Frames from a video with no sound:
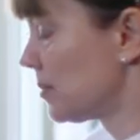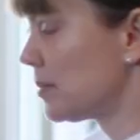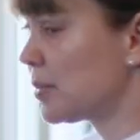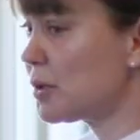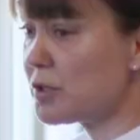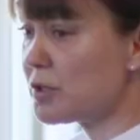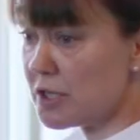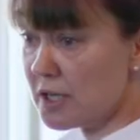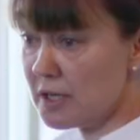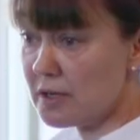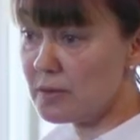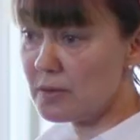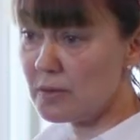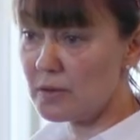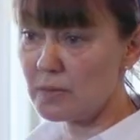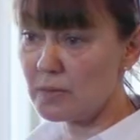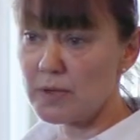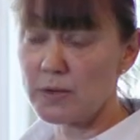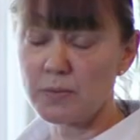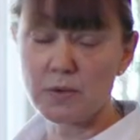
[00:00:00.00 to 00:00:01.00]
puja,
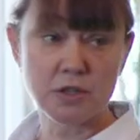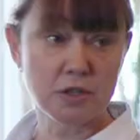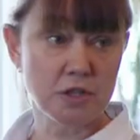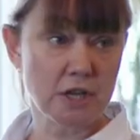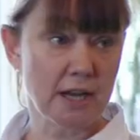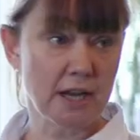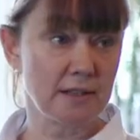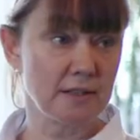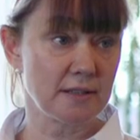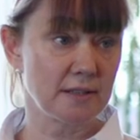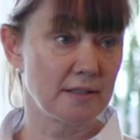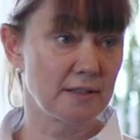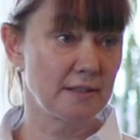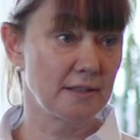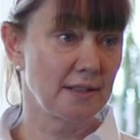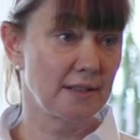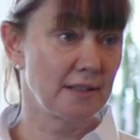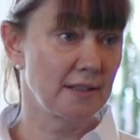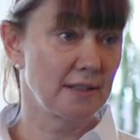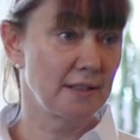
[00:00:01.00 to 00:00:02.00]
or we would chant
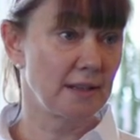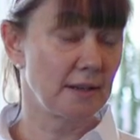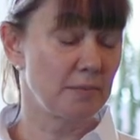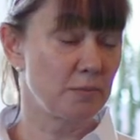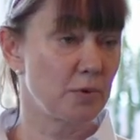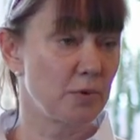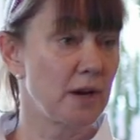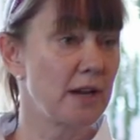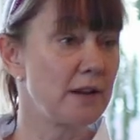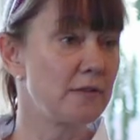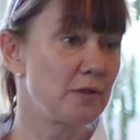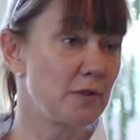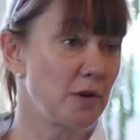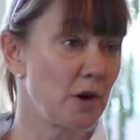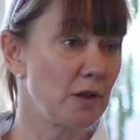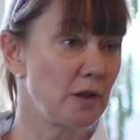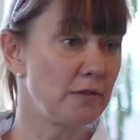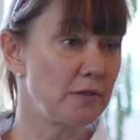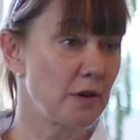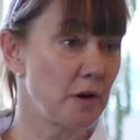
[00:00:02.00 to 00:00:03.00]
and pray for
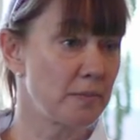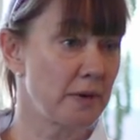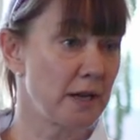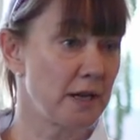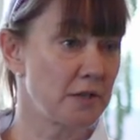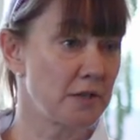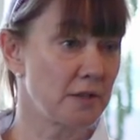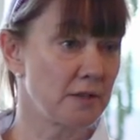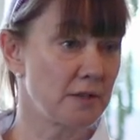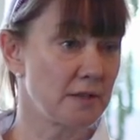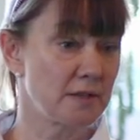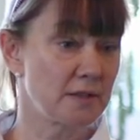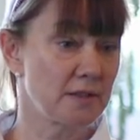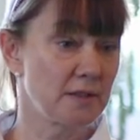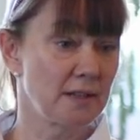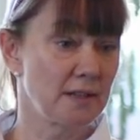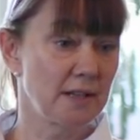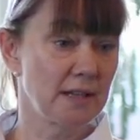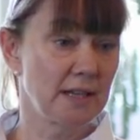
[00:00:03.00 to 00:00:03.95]
all of our patients.